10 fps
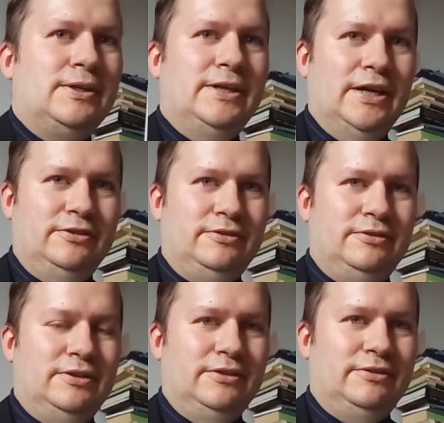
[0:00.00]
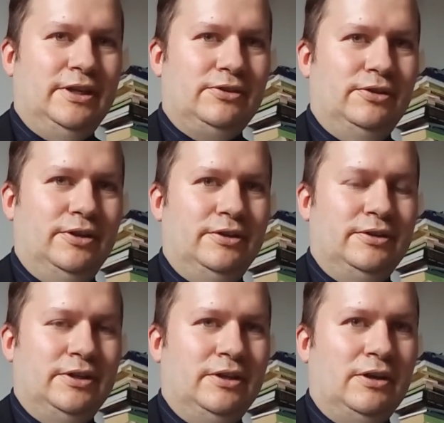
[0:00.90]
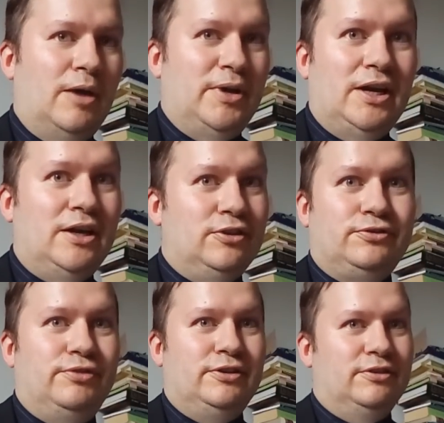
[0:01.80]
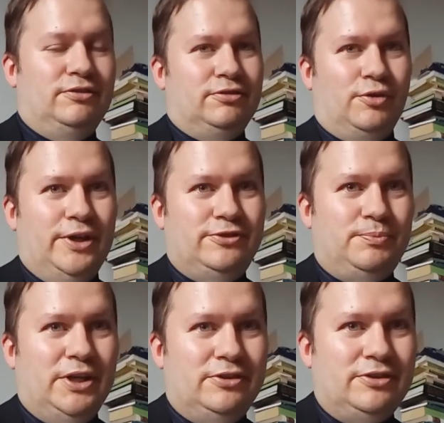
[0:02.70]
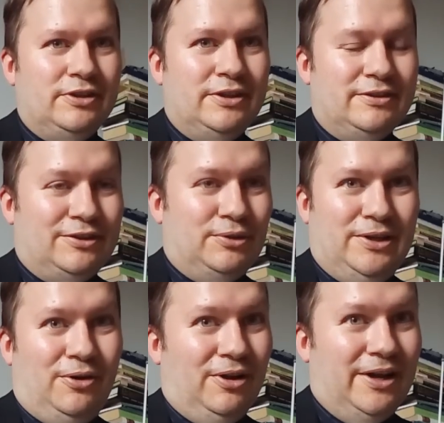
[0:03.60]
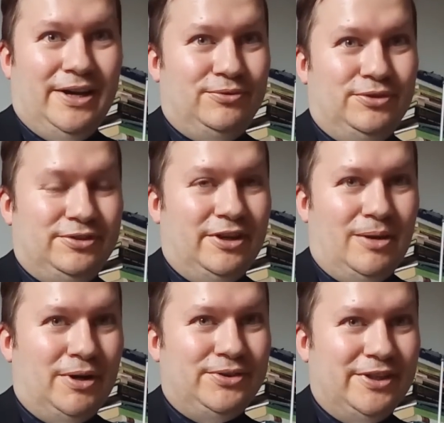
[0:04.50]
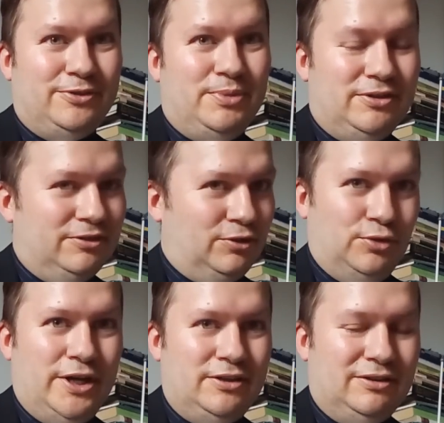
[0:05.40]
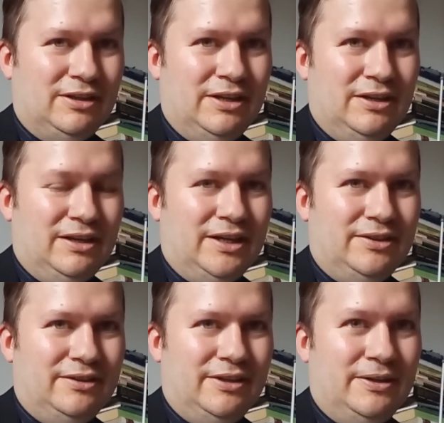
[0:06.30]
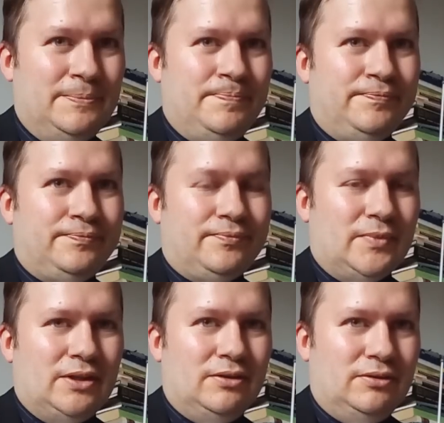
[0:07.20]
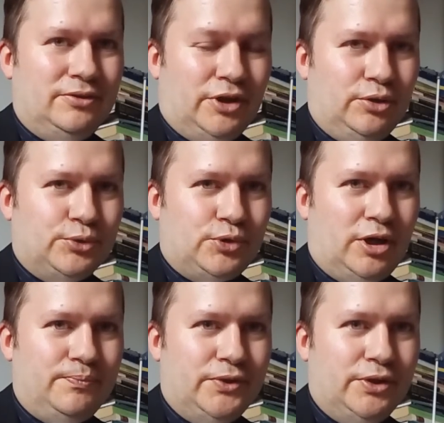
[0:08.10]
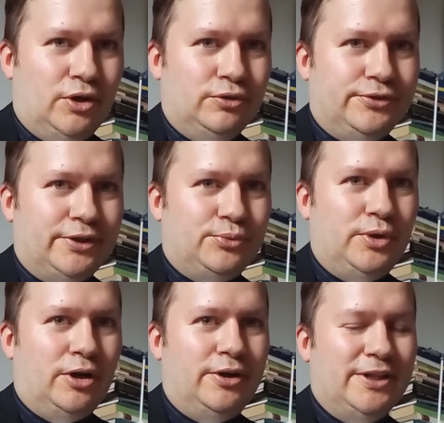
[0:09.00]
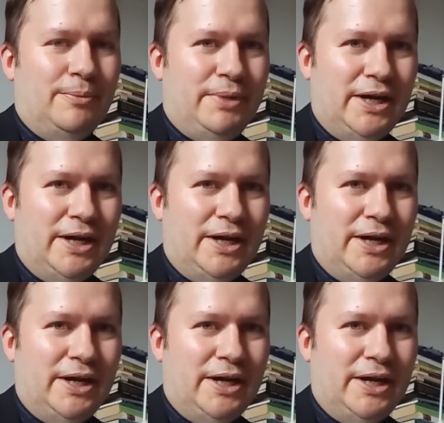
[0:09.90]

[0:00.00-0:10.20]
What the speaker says: Yes, exactly. I mean, I just think this is a great speech. That's really all I have to say about that speech. It's great. And Donald Trump knows that we are in a